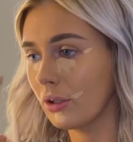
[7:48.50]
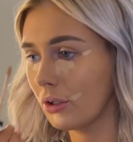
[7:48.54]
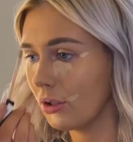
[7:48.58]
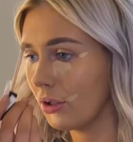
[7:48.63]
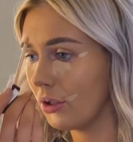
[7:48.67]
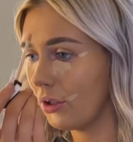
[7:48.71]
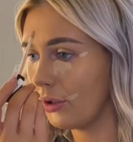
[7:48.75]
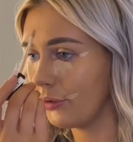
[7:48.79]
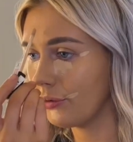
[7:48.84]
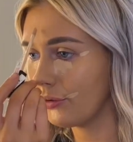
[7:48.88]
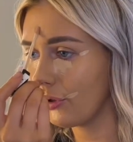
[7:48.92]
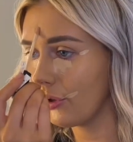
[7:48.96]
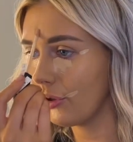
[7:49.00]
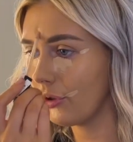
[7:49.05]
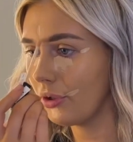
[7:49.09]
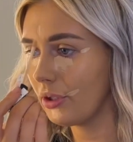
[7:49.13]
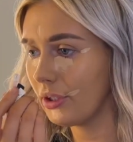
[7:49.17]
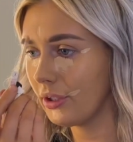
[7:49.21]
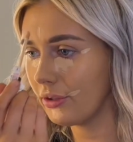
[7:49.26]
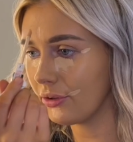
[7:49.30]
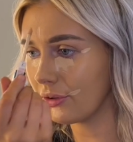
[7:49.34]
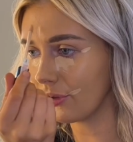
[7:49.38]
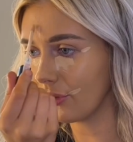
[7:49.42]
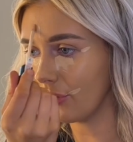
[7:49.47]
I'm totally
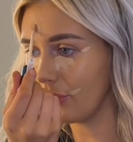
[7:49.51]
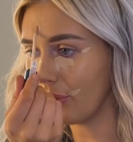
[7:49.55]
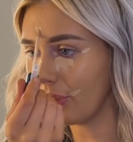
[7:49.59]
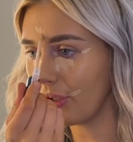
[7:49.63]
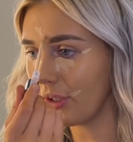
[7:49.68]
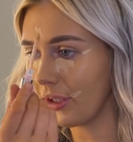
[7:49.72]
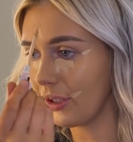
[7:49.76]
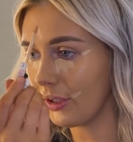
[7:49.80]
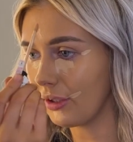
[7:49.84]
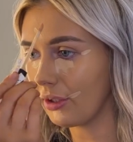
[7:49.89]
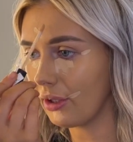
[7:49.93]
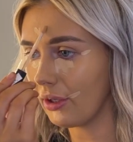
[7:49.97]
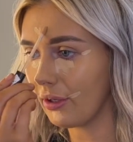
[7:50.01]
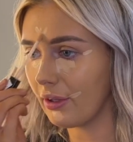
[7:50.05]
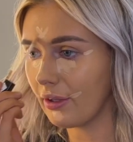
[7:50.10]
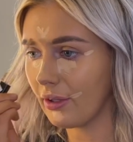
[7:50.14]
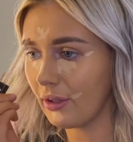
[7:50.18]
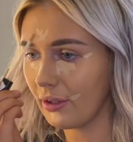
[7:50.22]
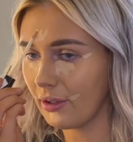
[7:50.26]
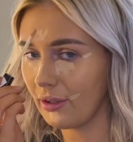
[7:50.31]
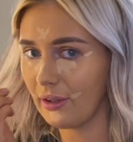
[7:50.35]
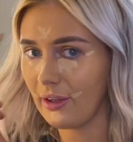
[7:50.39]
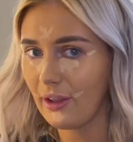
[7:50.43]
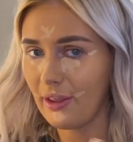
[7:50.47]
just looking like
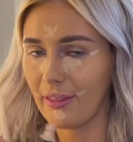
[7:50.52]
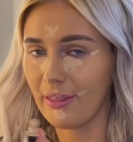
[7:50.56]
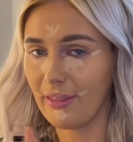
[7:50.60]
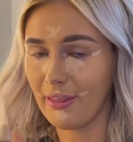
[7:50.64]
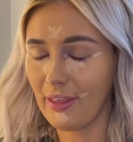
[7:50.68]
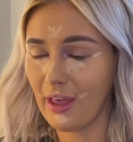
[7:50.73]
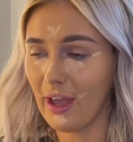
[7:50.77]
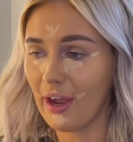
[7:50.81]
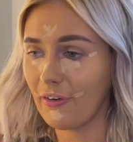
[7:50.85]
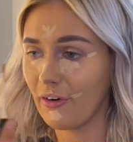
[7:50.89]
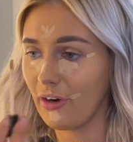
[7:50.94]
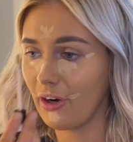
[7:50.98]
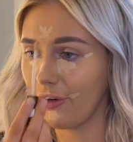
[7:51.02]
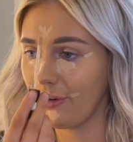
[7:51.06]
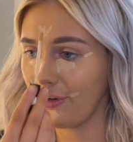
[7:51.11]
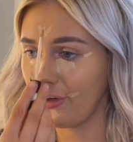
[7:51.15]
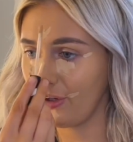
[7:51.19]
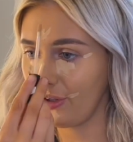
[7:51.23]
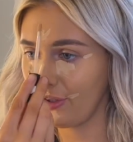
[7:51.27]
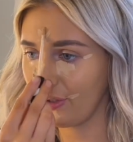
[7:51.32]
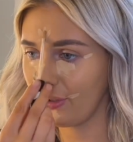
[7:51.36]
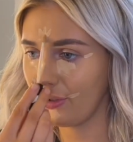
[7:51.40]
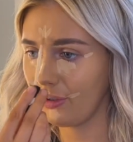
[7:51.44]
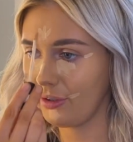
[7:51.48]
there, aren't I?